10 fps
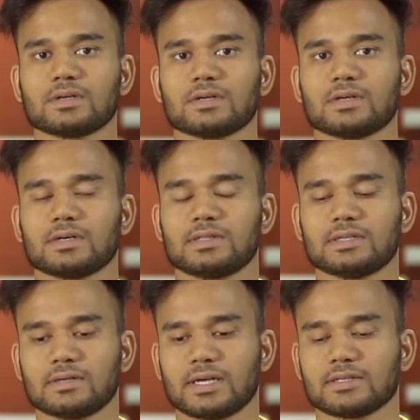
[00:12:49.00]
uh,
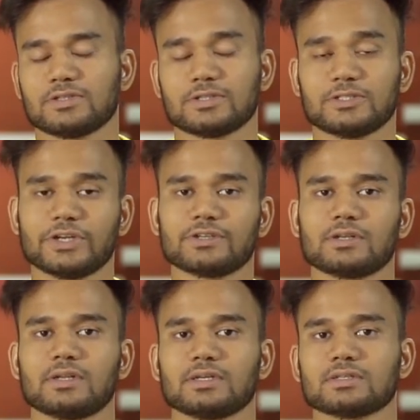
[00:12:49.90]
the, like the
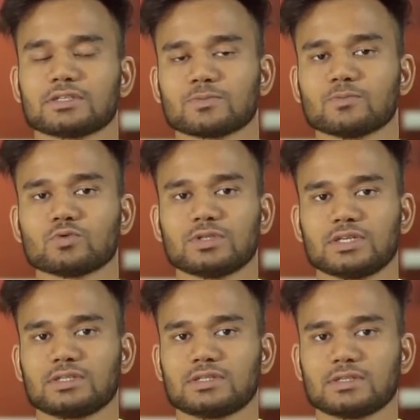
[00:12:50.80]
gentleness, the
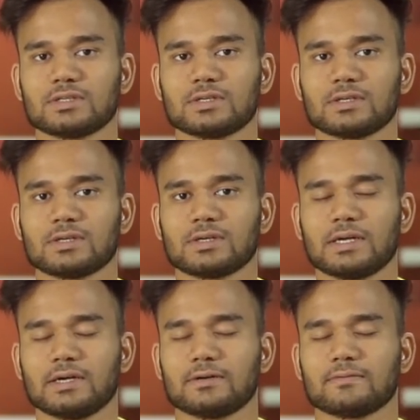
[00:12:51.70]
smoothness,
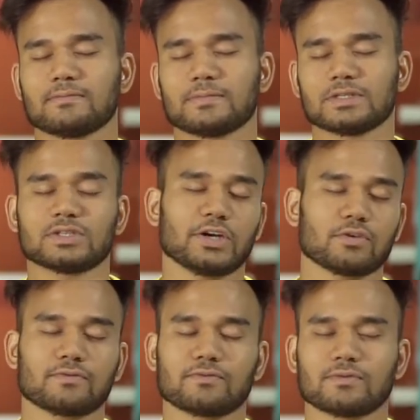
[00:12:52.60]
and the state
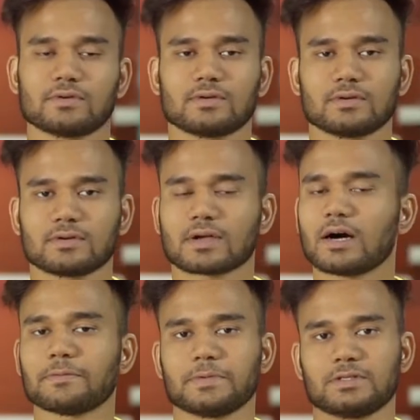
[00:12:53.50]
of
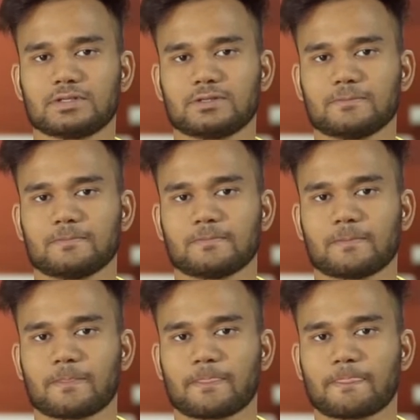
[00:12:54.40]
calmness.
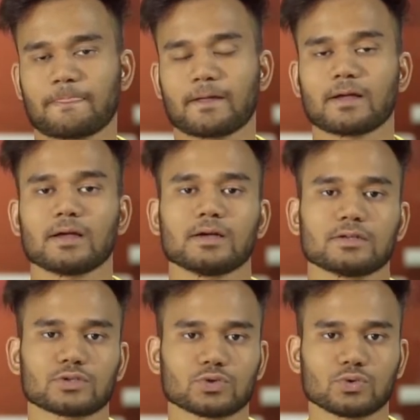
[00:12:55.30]

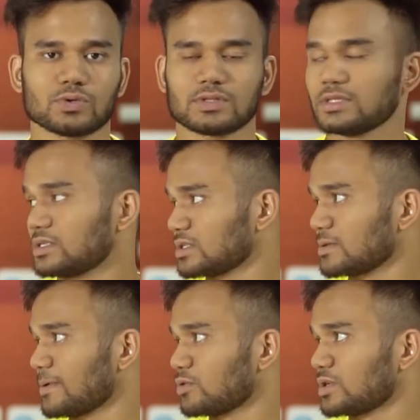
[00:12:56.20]
So, this is
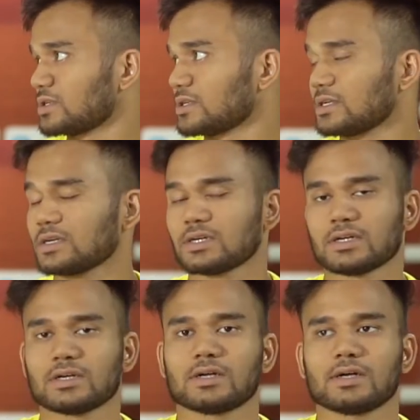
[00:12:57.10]
about it.
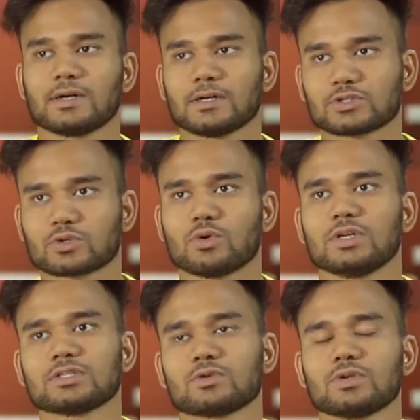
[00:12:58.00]

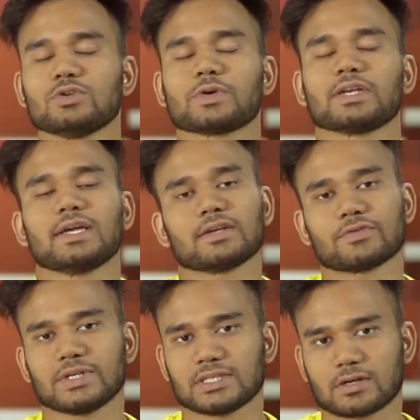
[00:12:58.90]
Slowly, slowly, you can
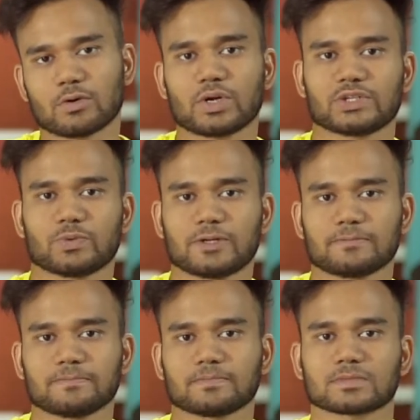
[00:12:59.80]
increase the round as well.
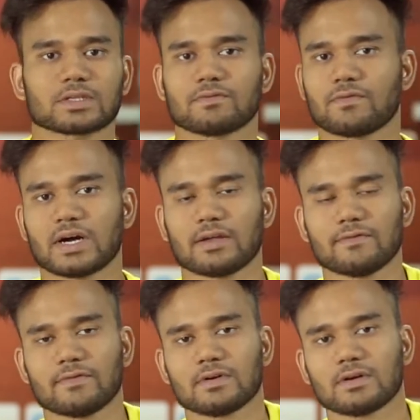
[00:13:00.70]

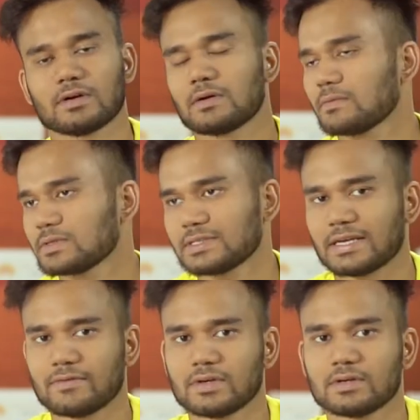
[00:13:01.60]
Five,
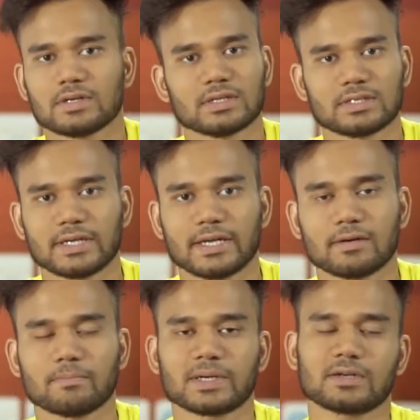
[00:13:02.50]
seven,
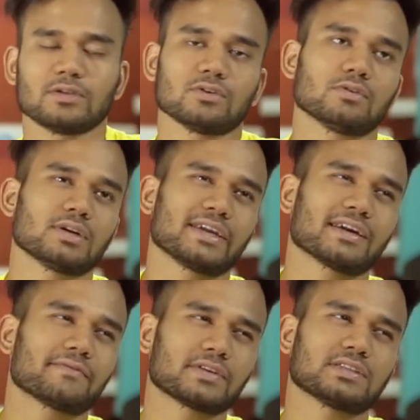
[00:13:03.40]
10 but you know like
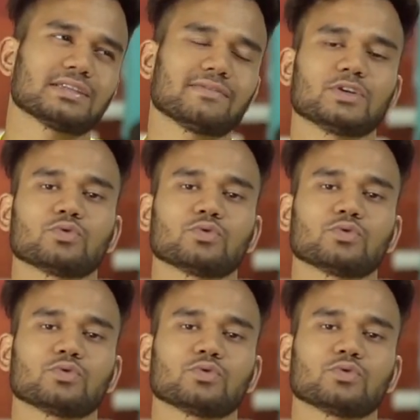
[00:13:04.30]
after 7